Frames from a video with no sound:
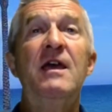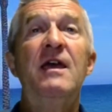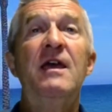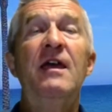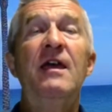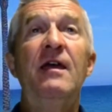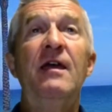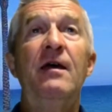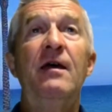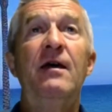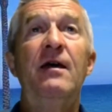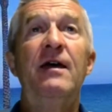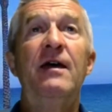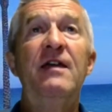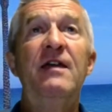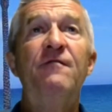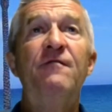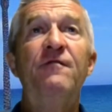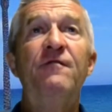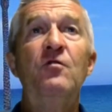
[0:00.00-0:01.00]

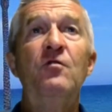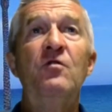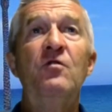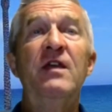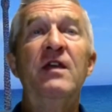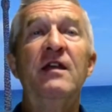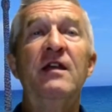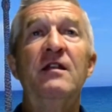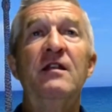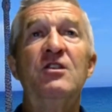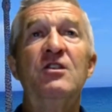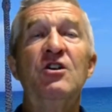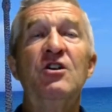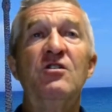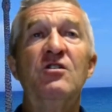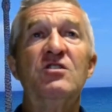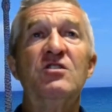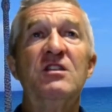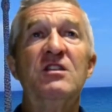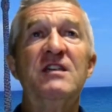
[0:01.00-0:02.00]
If you get the
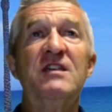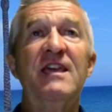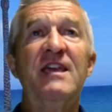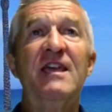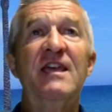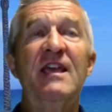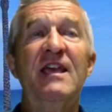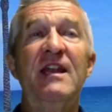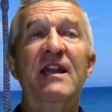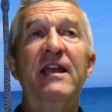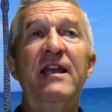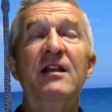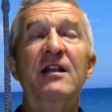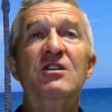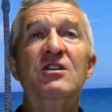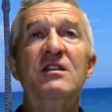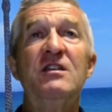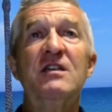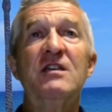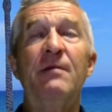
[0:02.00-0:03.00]
chance to take it in
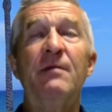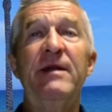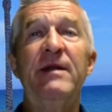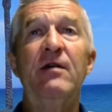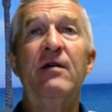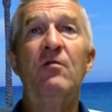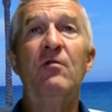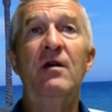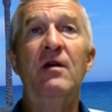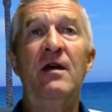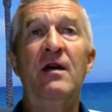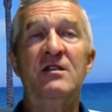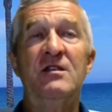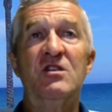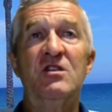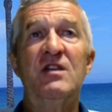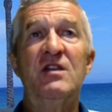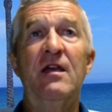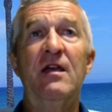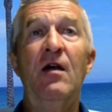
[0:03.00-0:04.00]
English, it's coming out, as I
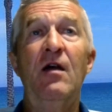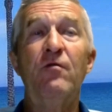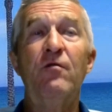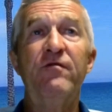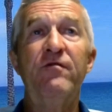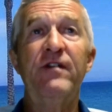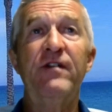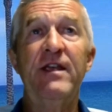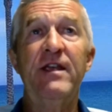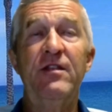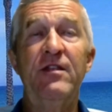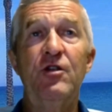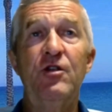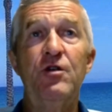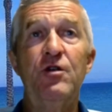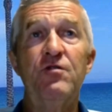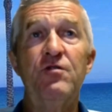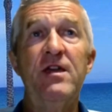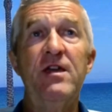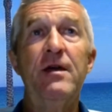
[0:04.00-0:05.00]
say, hopefully in the new
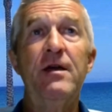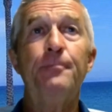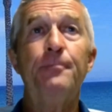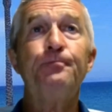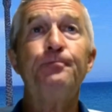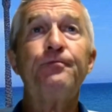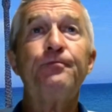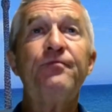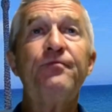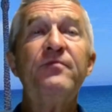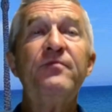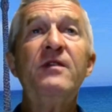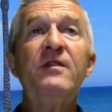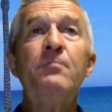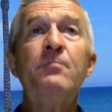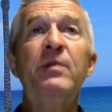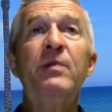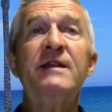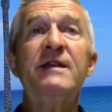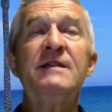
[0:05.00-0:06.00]
year.
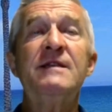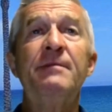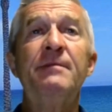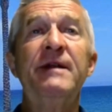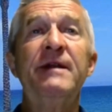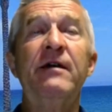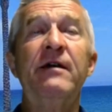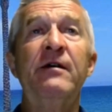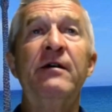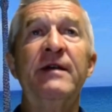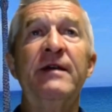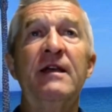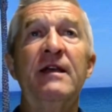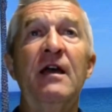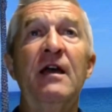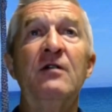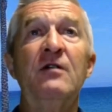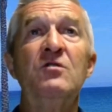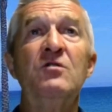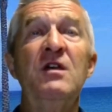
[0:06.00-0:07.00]
Please let me know how it
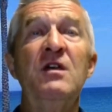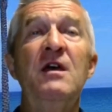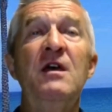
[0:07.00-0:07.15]
goes.